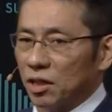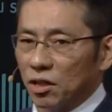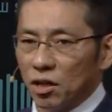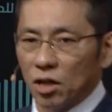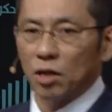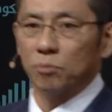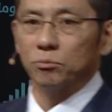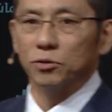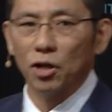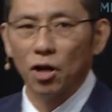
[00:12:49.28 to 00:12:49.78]
a
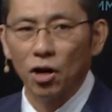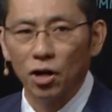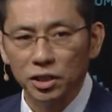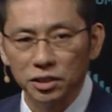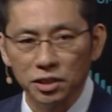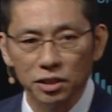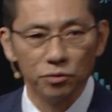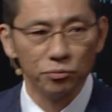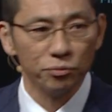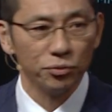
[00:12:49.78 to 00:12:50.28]
lot of
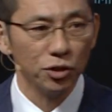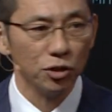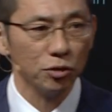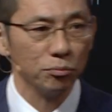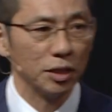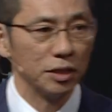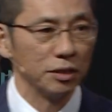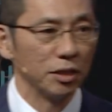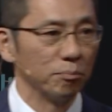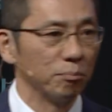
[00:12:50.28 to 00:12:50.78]
noise and
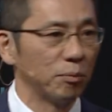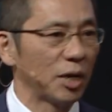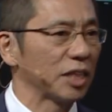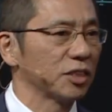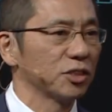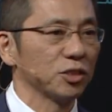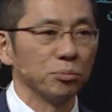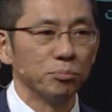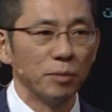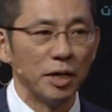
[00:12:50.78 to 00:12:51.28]
fume and the
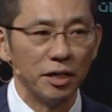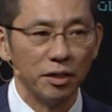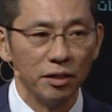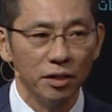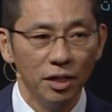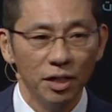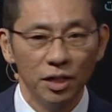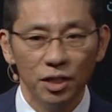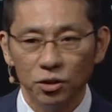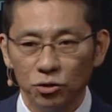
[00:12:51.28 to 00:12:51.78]
bad smell
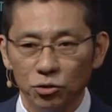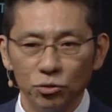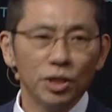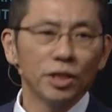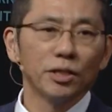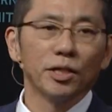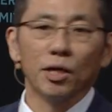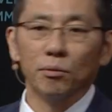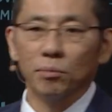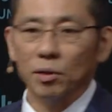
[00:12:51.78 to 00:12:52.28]
to
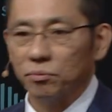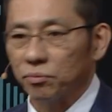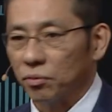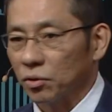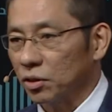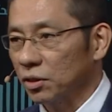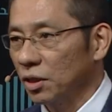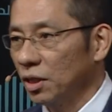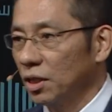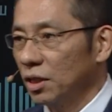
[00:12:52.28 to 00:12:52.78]
the
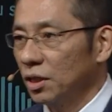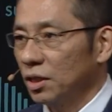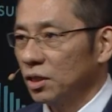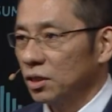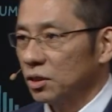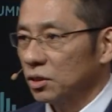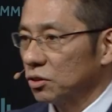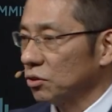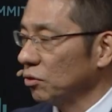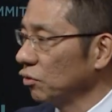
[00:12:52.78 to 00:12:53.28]
neighborhood.
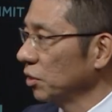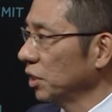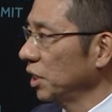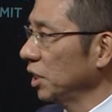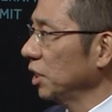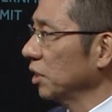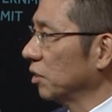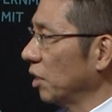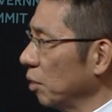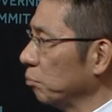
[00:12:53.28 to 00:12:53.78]
So
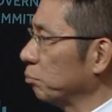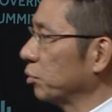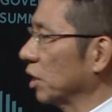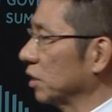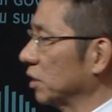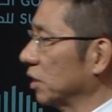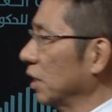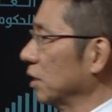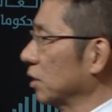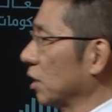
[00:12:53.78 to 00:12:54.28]
he
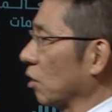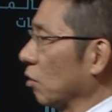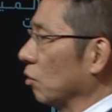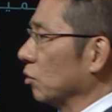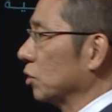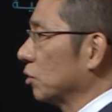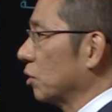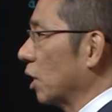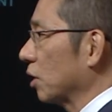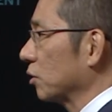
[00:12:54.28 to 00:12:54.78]
represents the
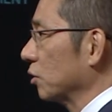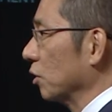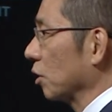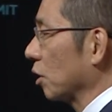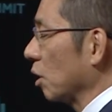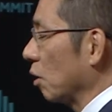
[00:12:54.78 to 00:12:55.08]
construction